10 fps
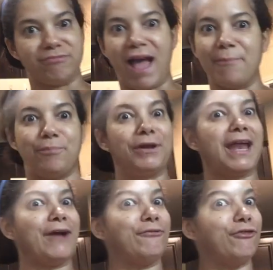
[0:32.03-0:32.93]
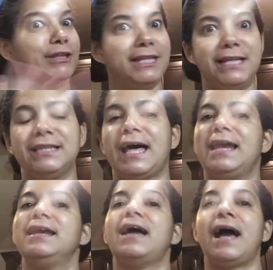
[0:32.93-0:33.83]
I put everything that
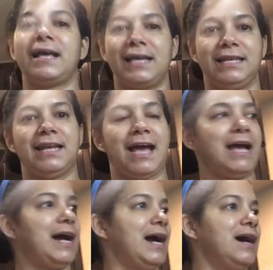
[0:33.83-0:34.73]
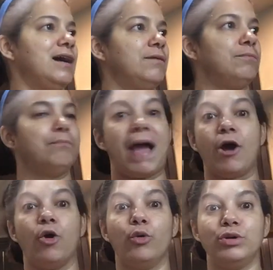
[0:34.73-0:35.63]
I can, my
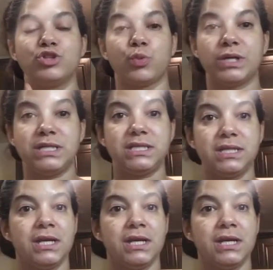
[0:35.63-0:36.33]
own twist